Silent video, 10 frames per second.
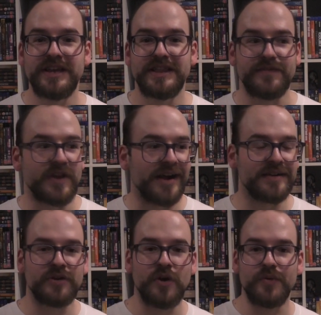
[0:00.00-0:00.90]
They've cut
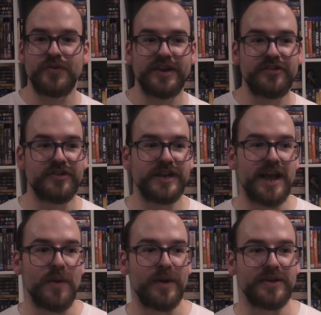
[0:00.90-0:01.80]
out a whole section
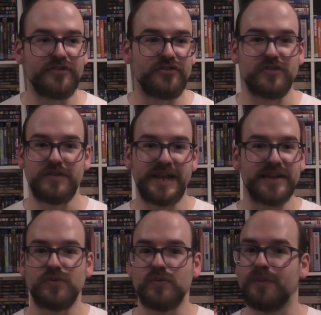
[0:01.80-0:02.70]
now. It's just,
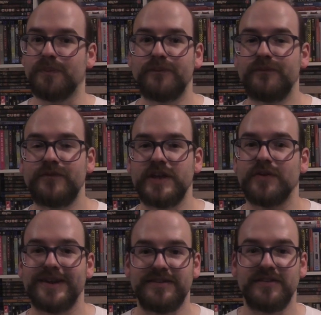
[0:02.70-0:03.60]
that's all
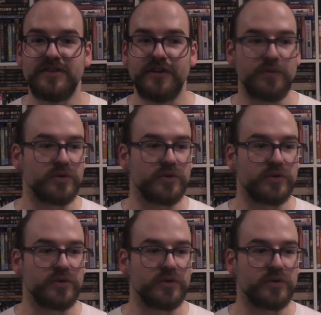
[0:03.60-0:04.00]
figurines and stuff.